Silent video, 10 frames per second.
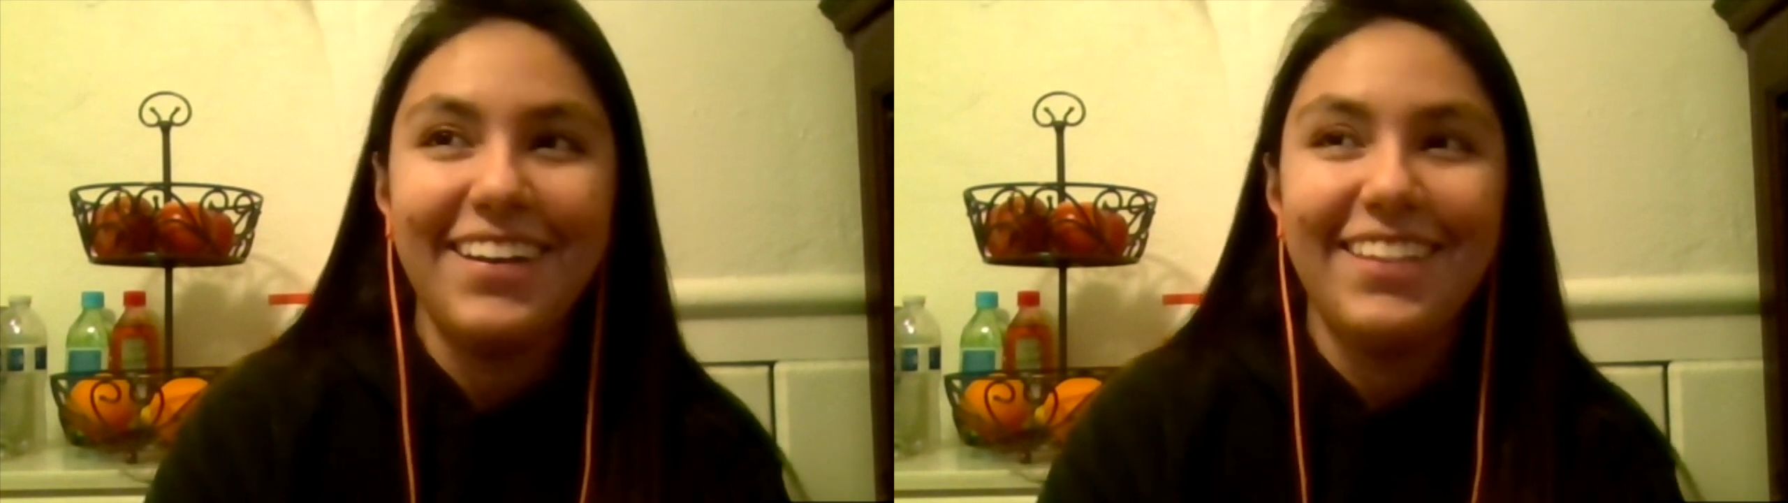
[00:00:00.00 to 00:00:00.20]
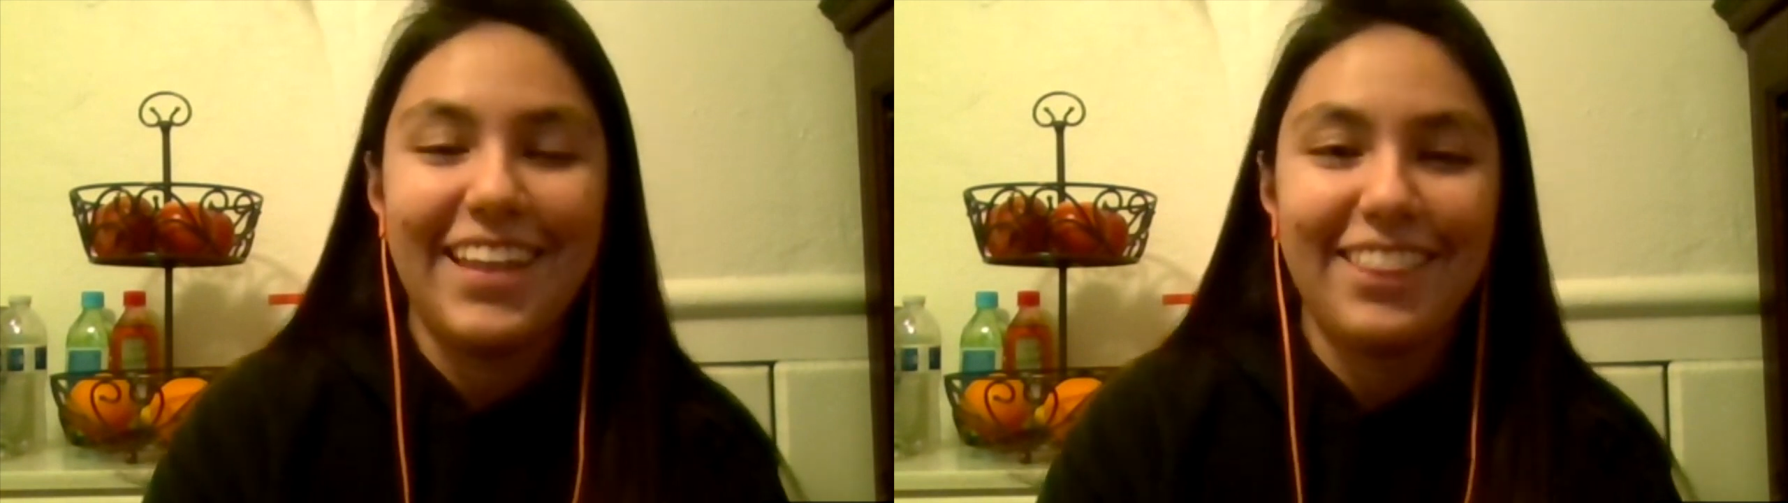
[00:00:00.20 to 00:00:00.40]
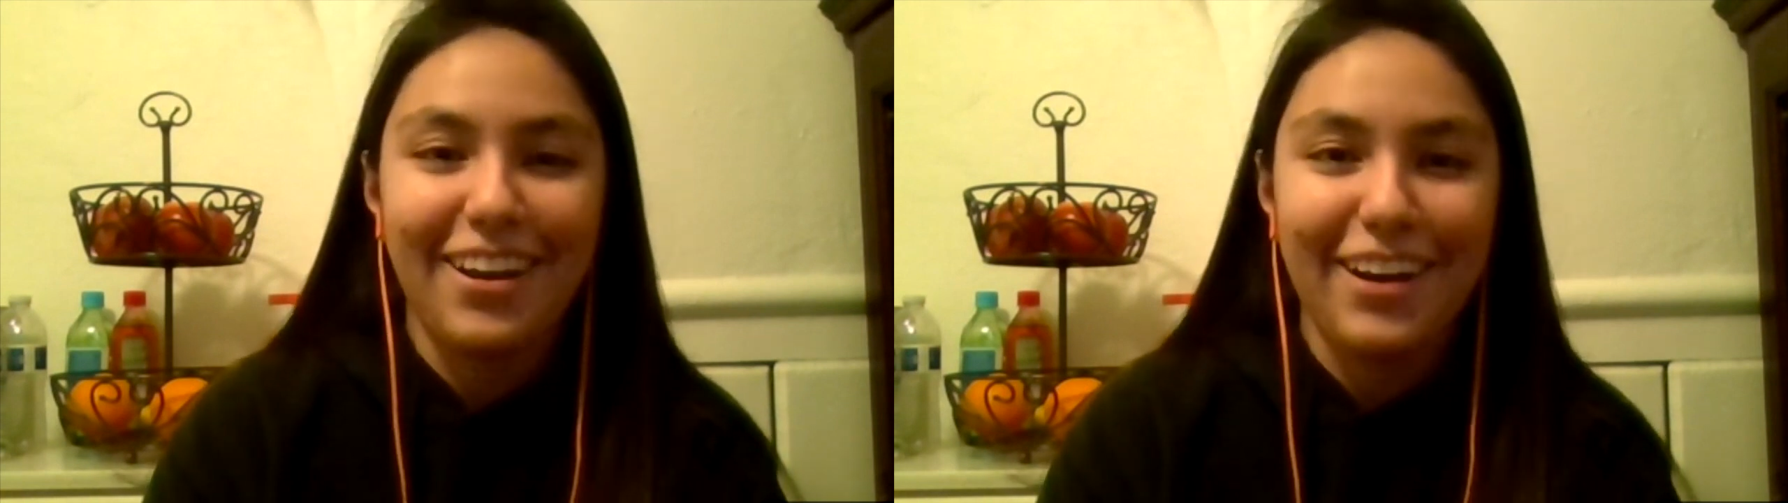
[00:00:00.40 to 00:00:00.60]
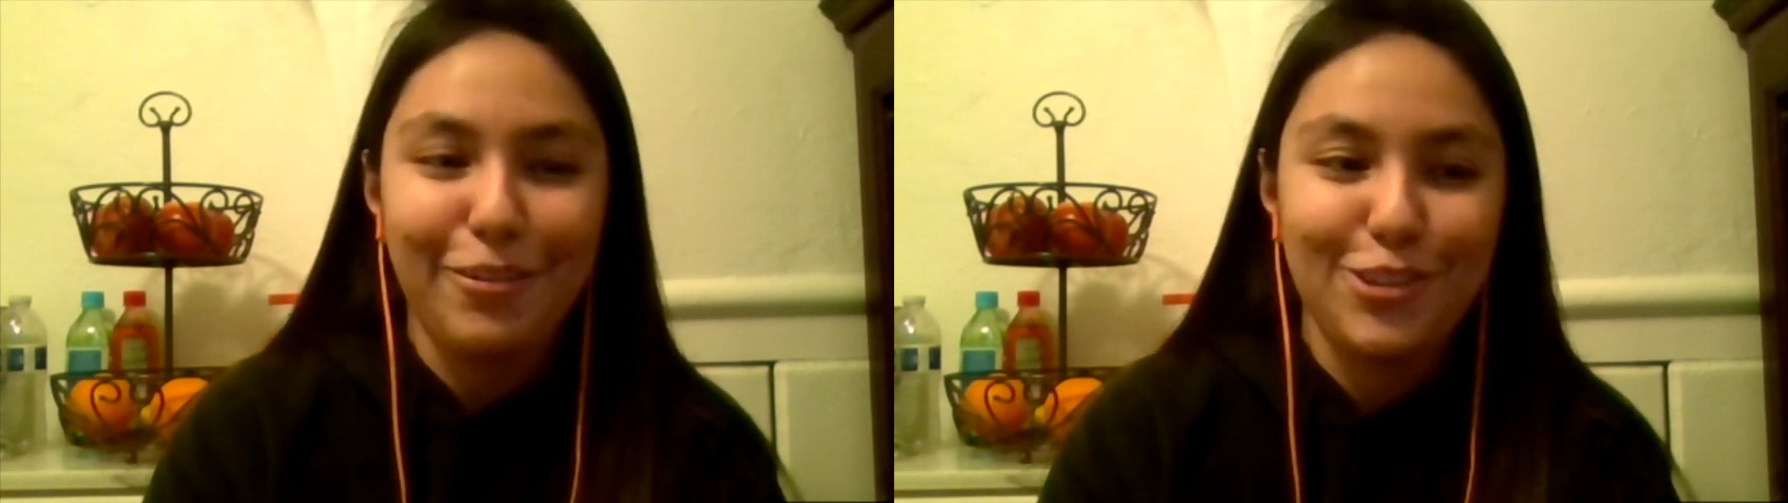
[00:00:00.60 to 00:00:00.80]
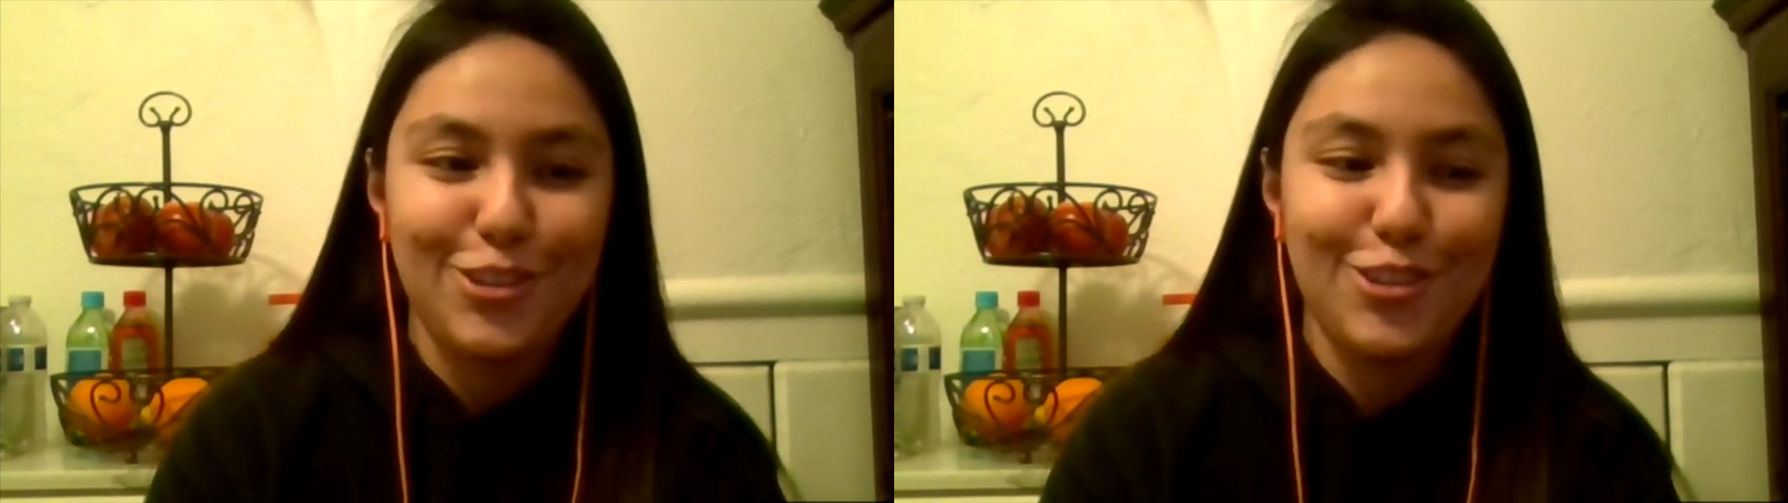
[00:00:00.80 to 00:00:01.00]
they thought I
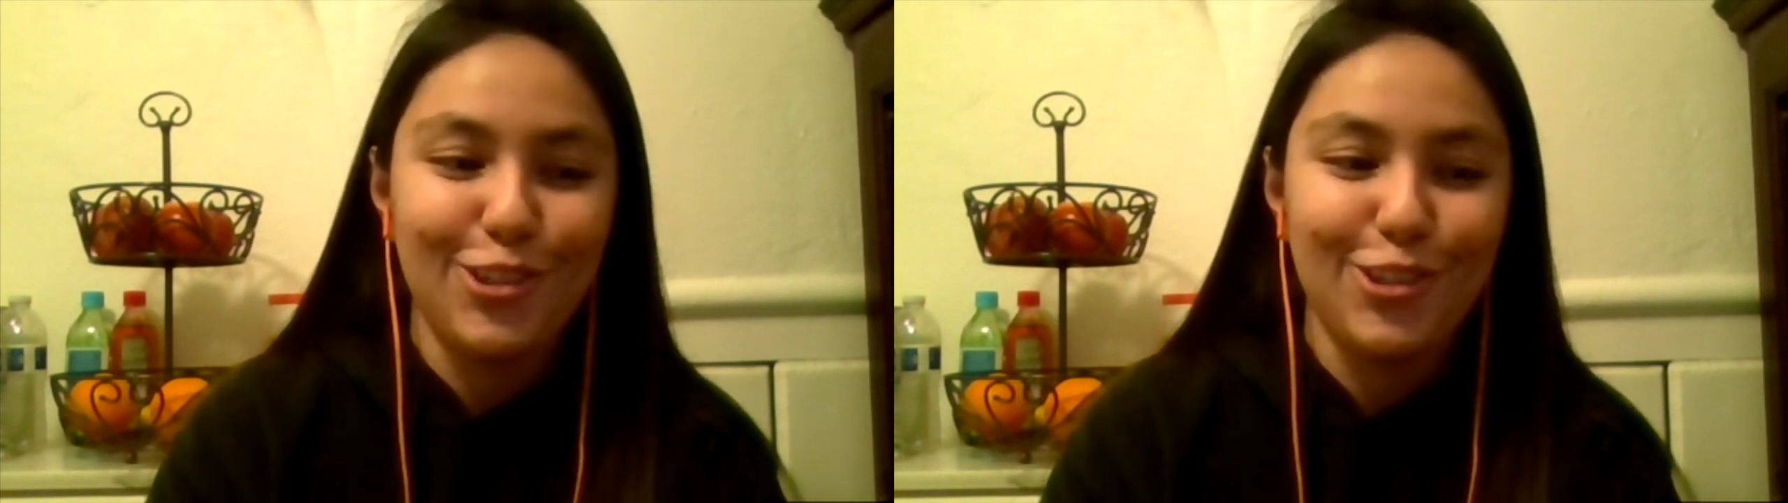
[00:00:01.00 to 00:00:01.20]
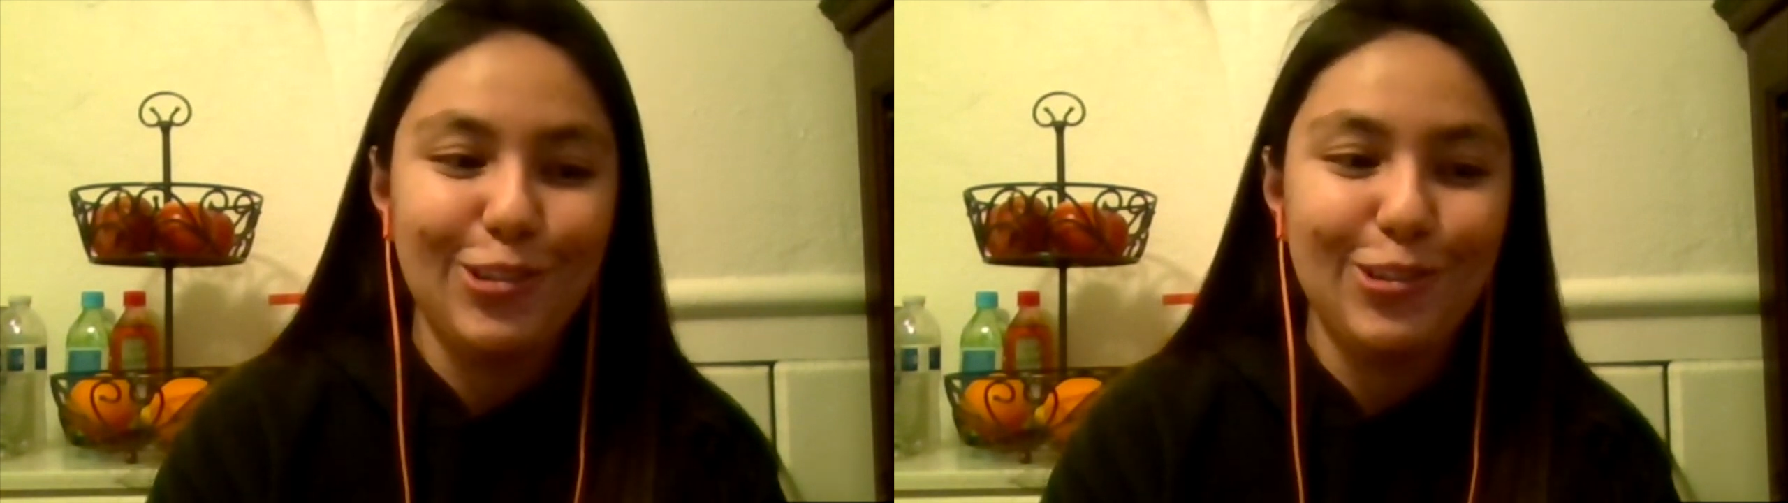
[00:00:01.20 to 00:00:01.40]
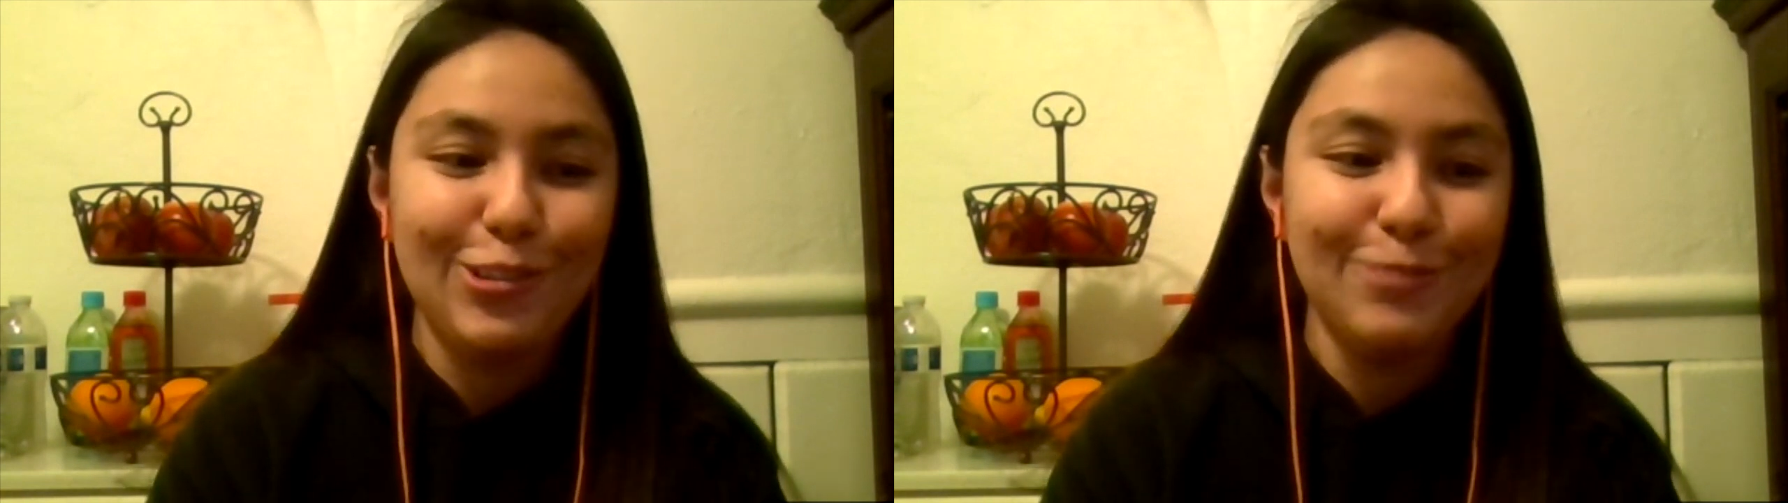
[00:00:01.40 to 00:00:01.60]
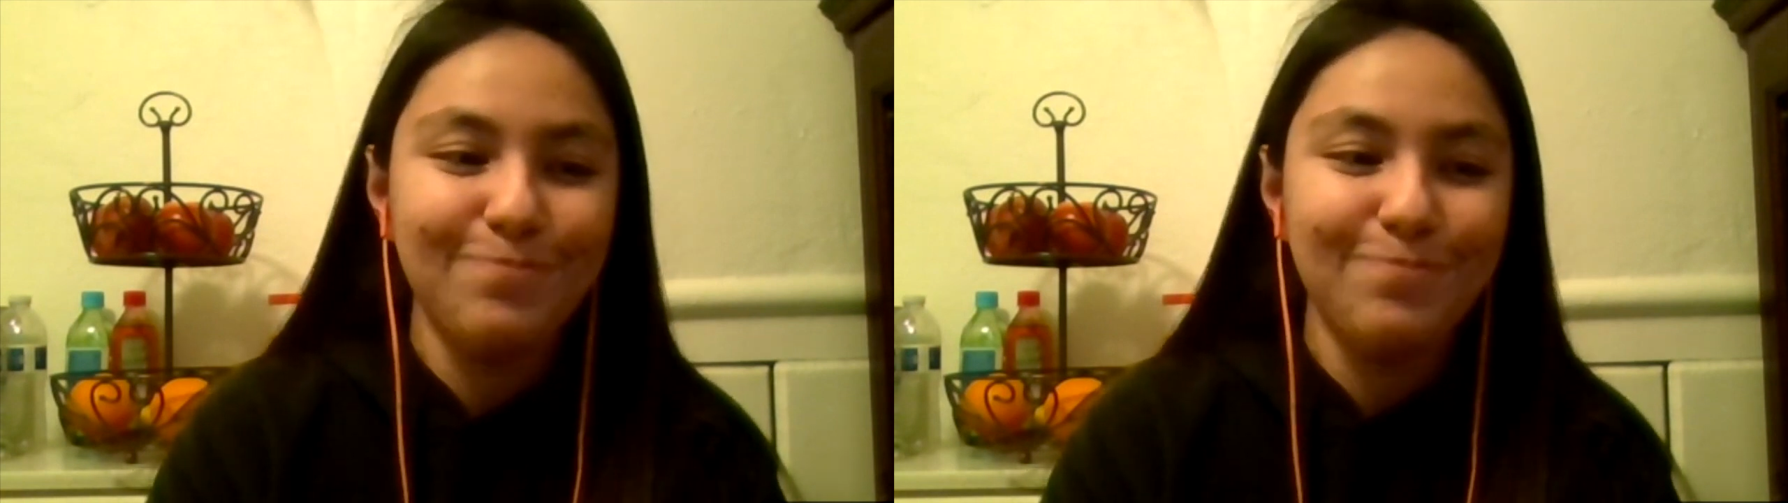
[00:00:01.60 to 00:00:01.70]
was too